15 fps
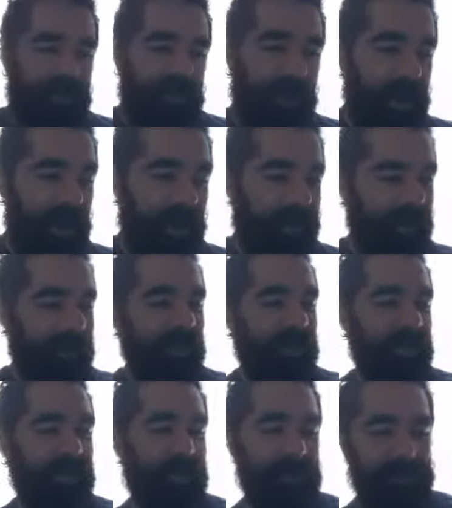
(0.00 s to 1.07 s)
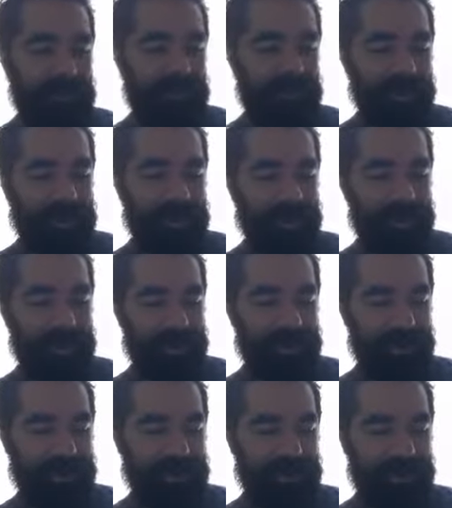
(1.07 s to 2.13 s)
Connor or fucking
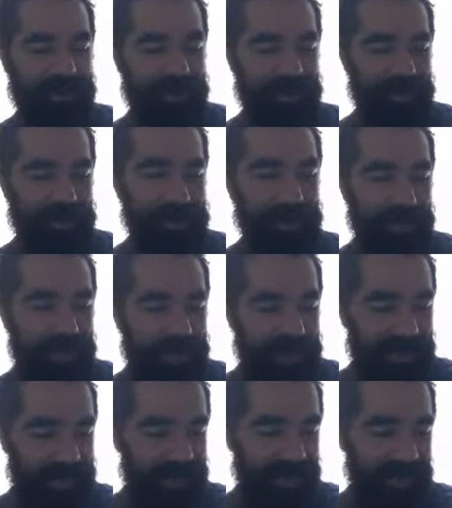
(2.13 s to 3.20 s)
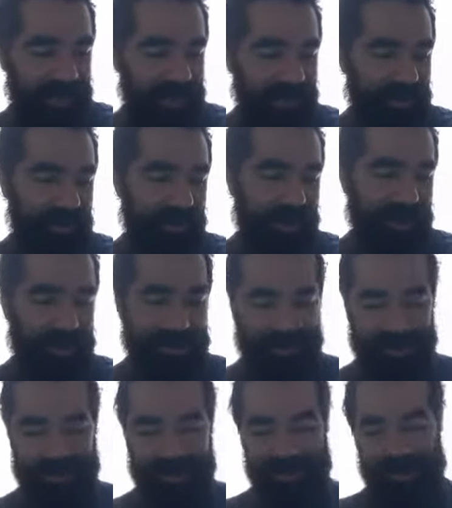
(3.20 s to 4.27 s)
uh, Blake or like
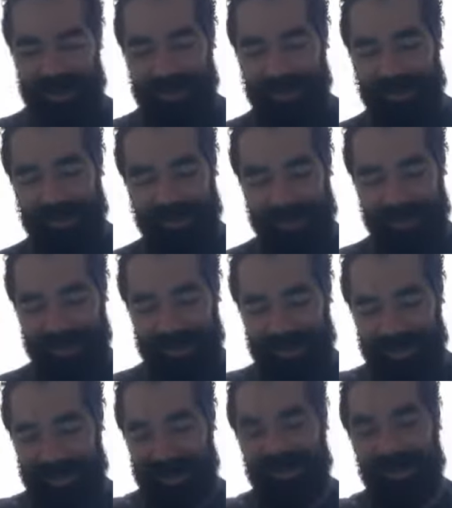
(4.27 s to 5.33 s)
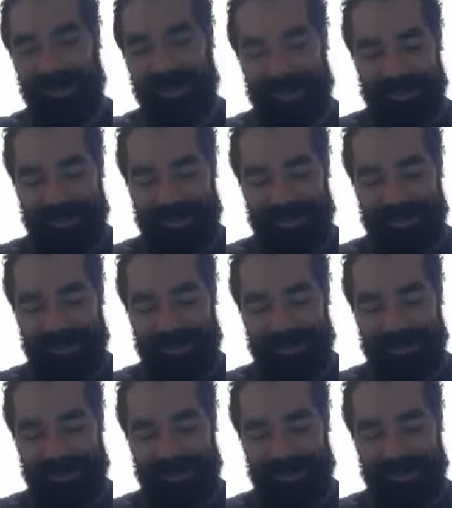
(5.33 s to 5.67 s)
fucking I don't know. Anyways.